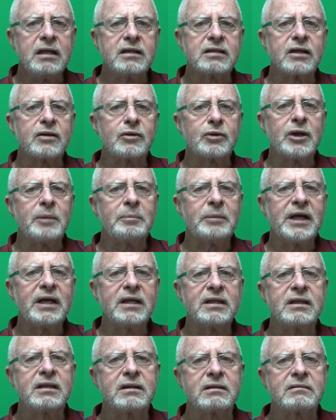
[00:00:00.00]
So I thought I'd
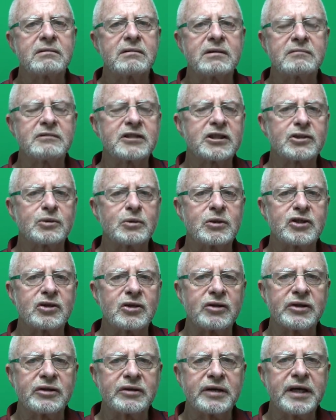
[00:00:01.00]
better switch
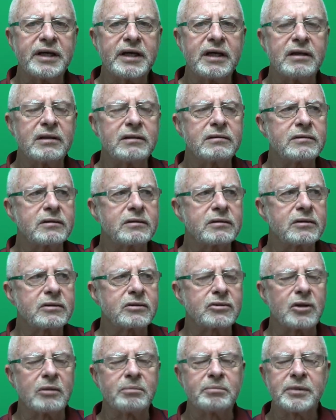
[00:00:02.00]
on the radio,
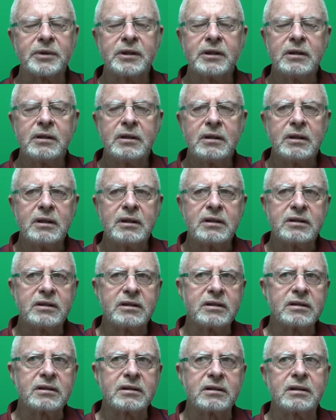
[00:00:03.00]
stop,
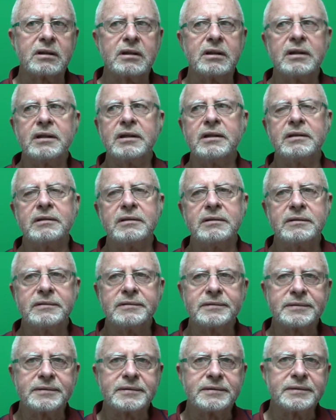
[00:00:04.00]
just,
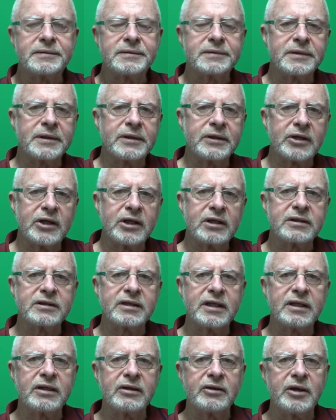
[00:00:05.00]

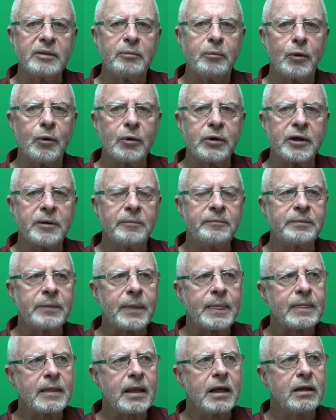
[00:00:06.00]
send a report.
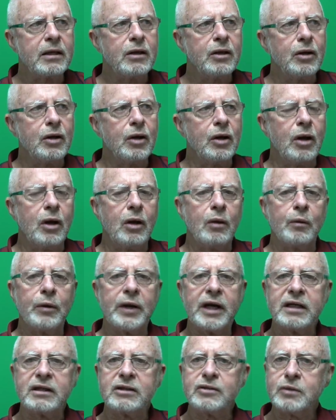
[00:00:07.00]

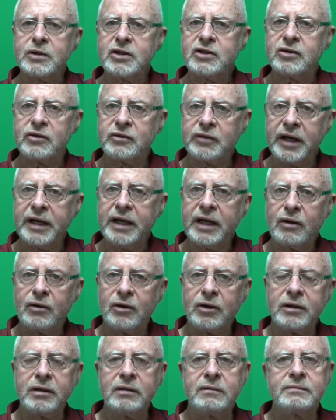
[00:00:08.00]
When I switched the
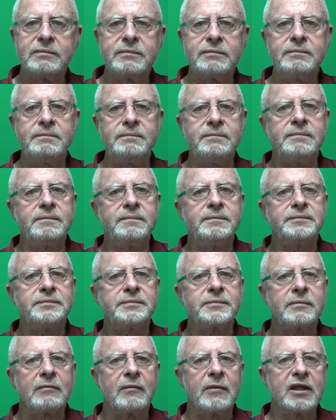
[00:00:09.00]
radio on,
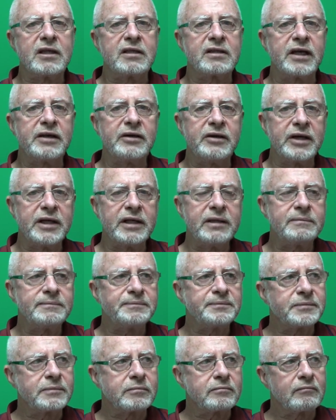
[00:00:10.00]
the Sunray,
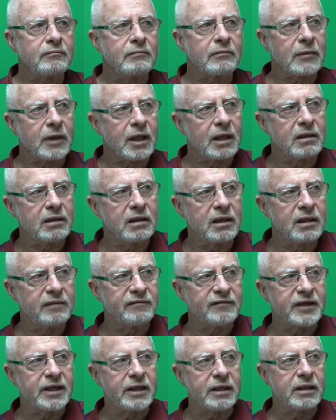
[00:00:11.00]
the
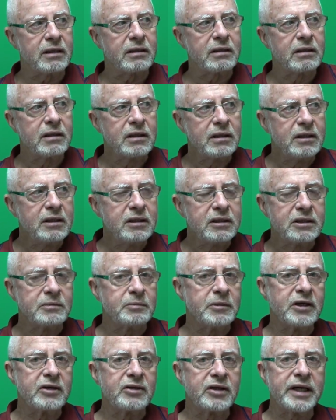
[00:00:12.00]
lieutenant, has
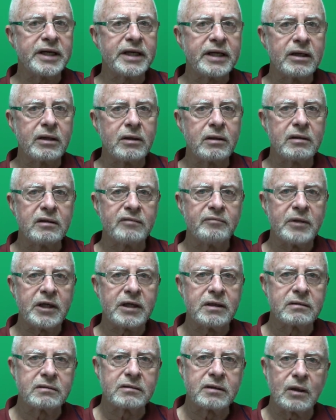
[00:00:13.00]
been trying to get hold of
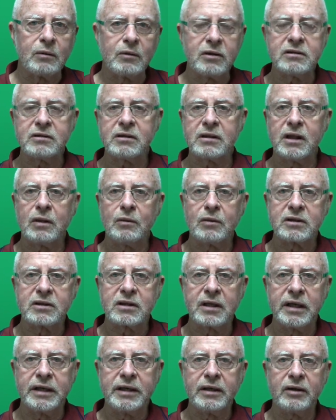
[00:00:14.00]
me. So he wants to know what's
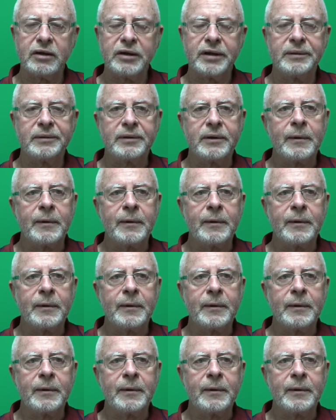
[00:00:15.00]
going on.